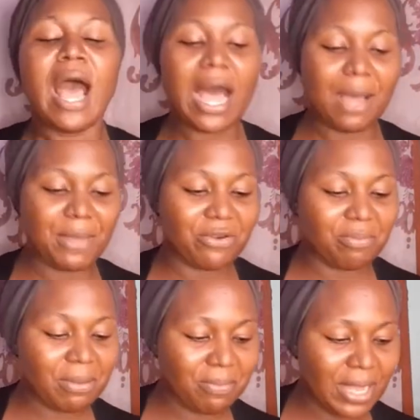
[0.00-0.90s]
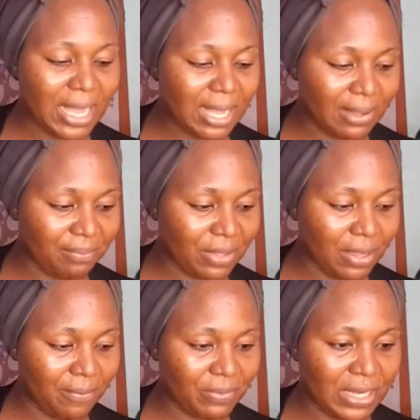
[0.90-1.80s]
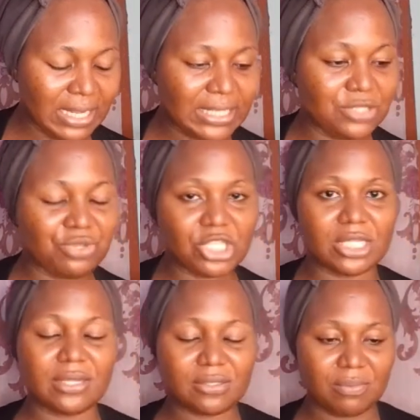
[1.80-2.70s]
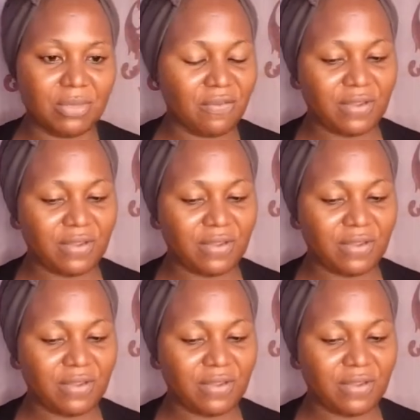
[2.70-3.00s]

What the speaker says: I remember a lady reaching out to me,